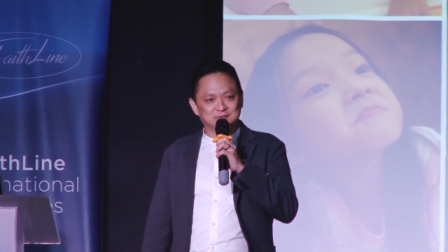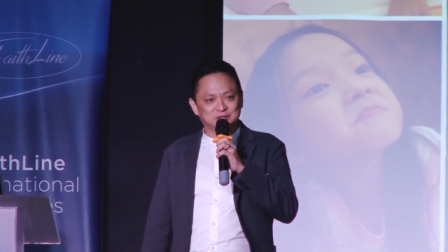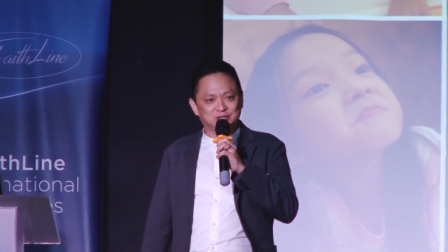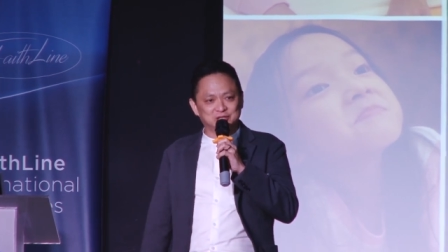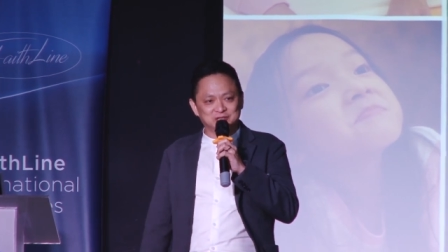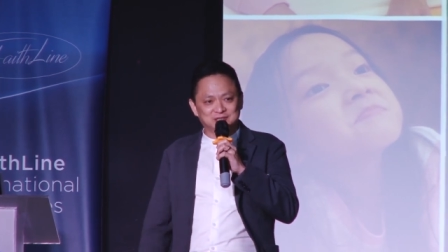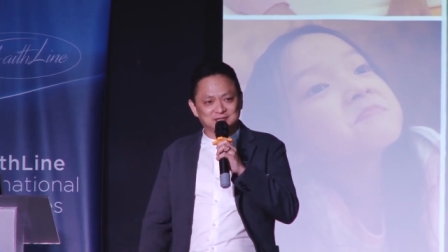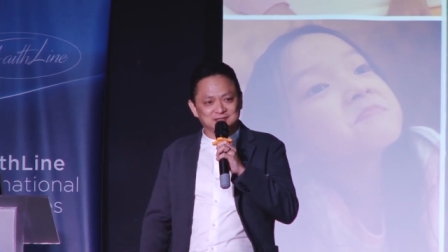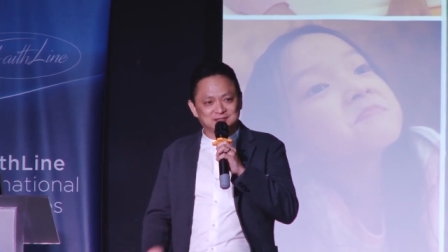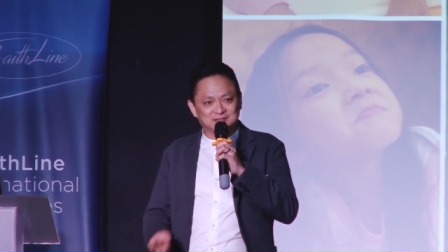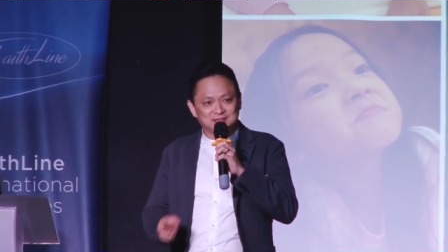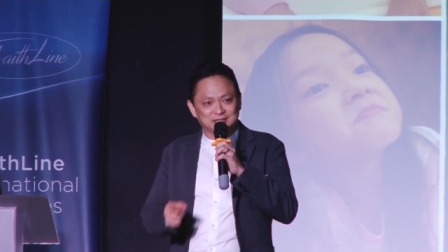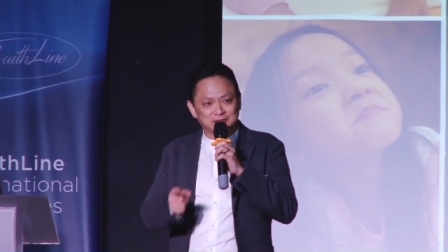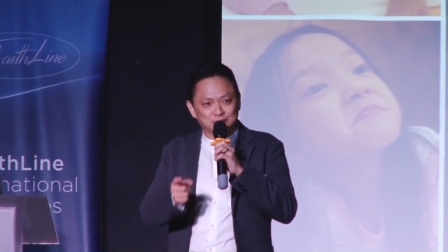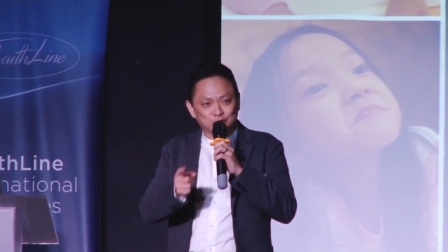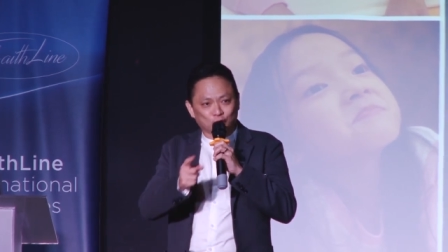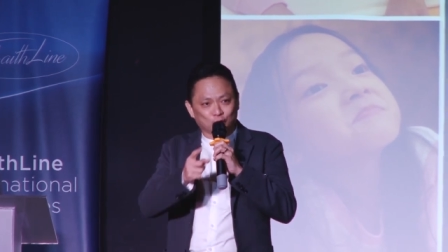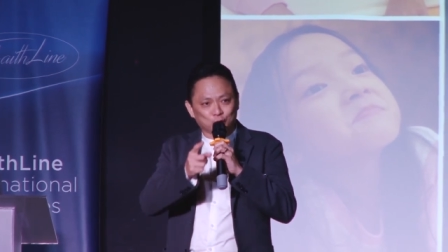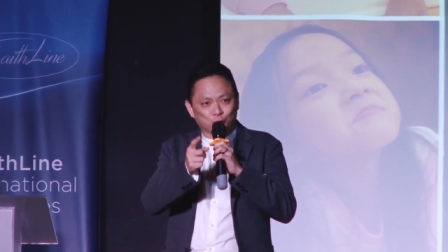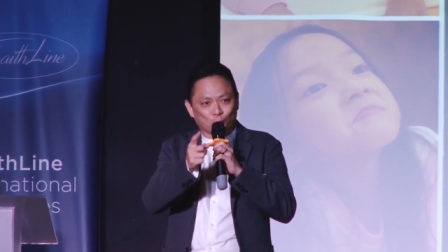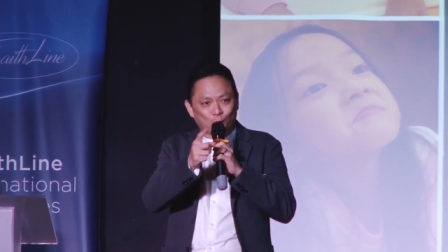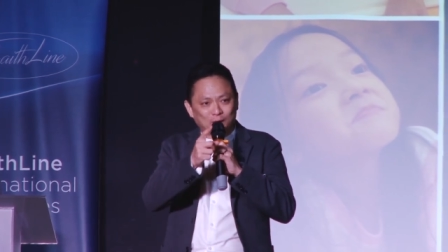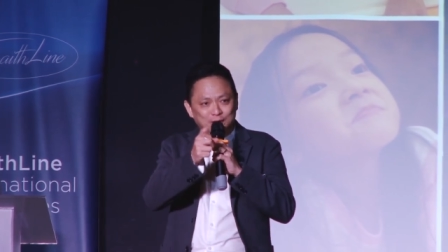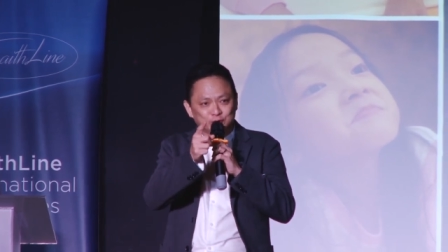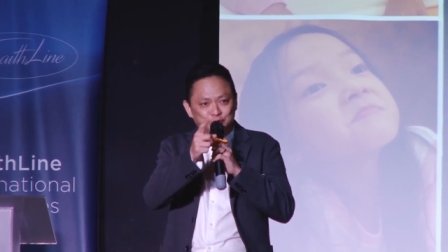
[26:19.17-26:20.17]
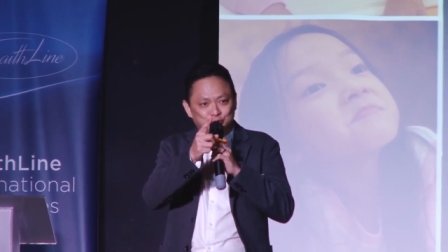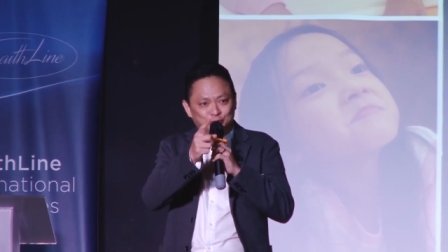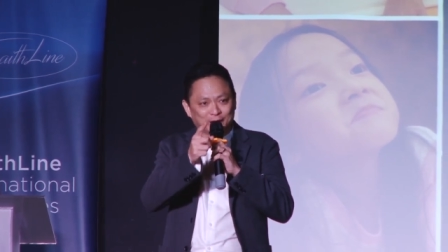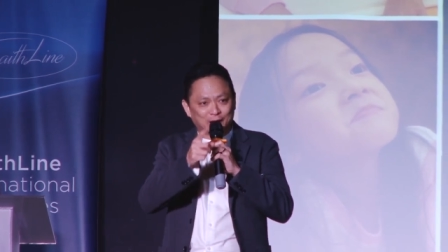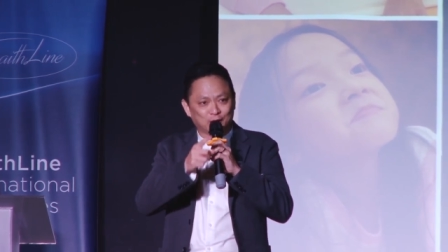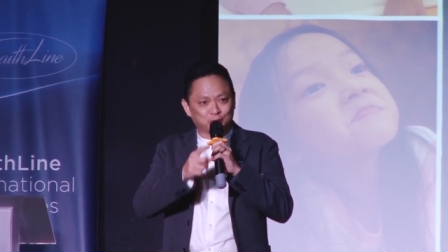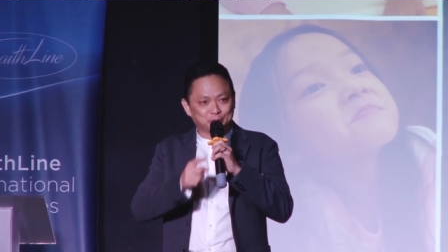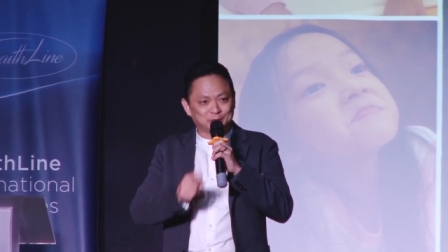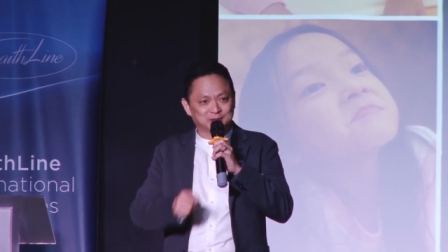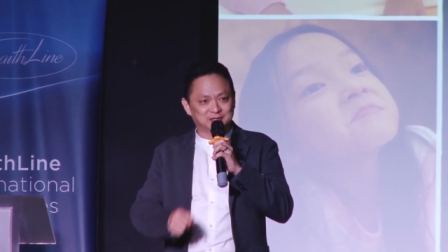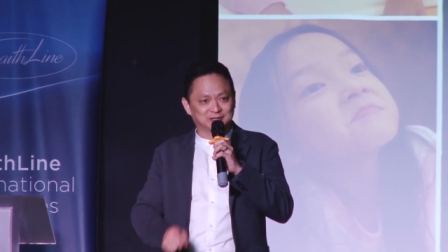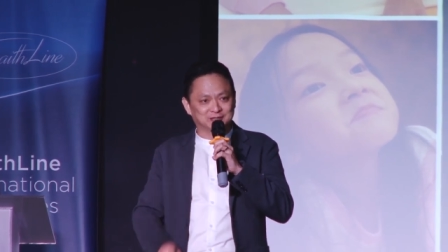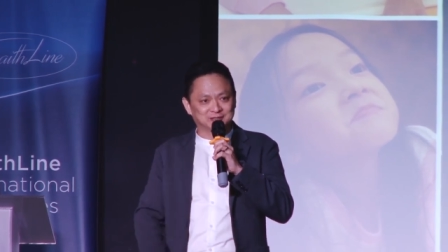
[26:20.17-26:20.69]
Jesus did not want to
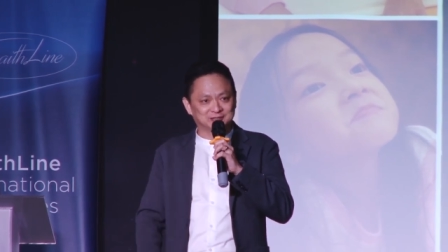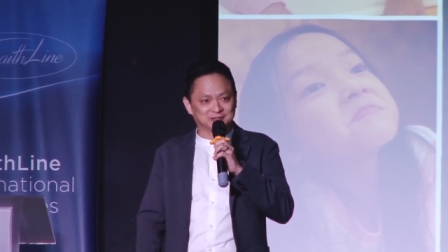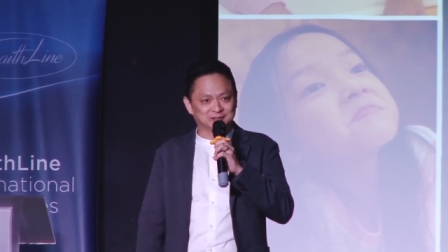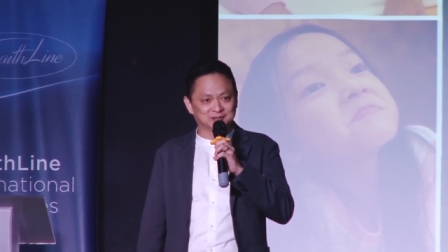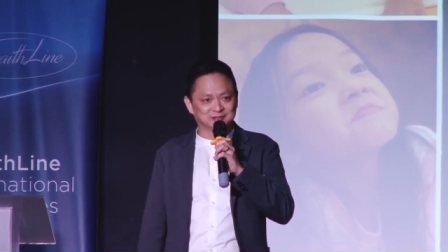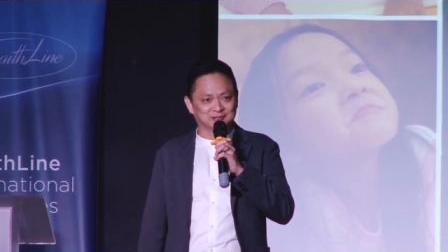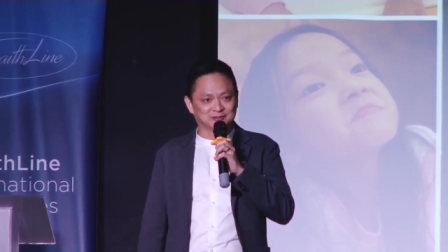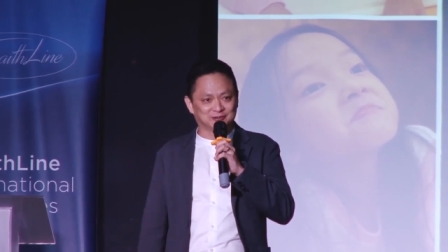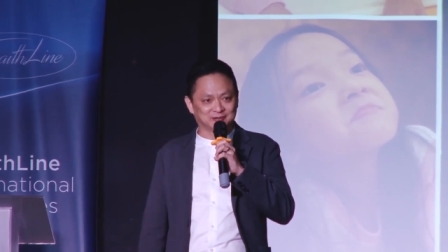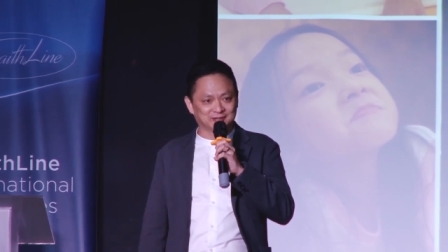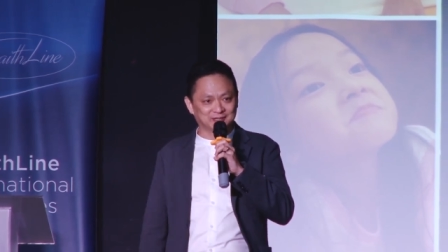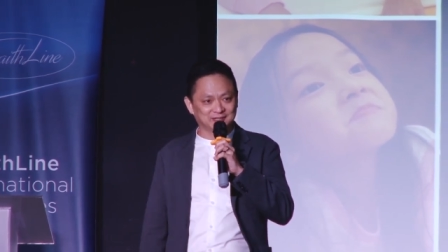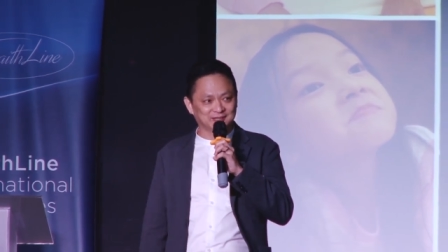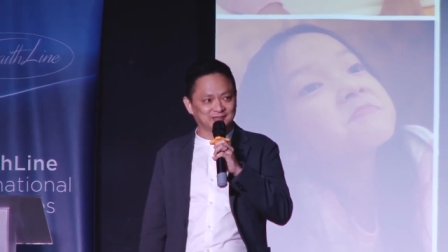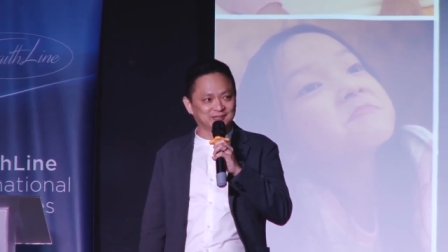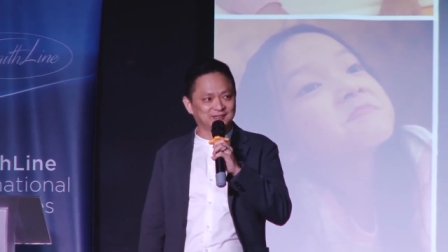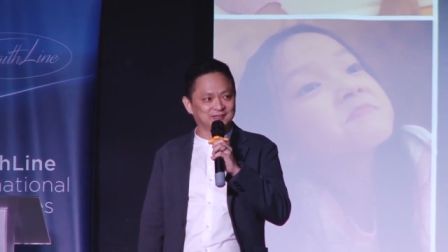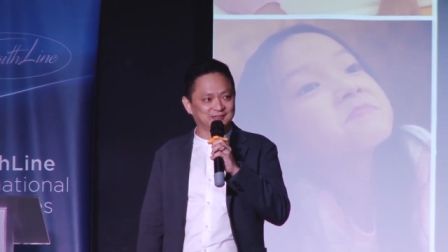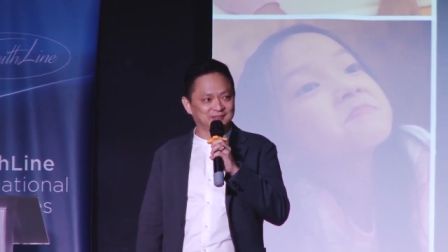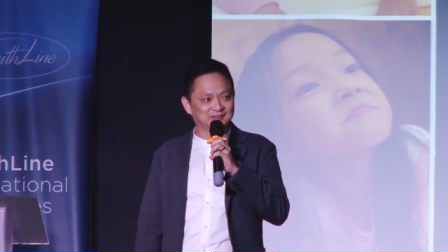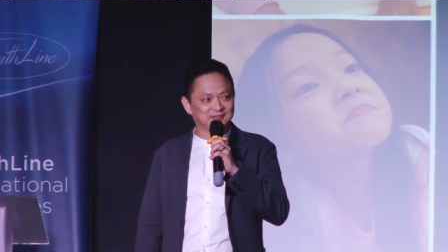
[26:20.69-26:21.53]
help her, right?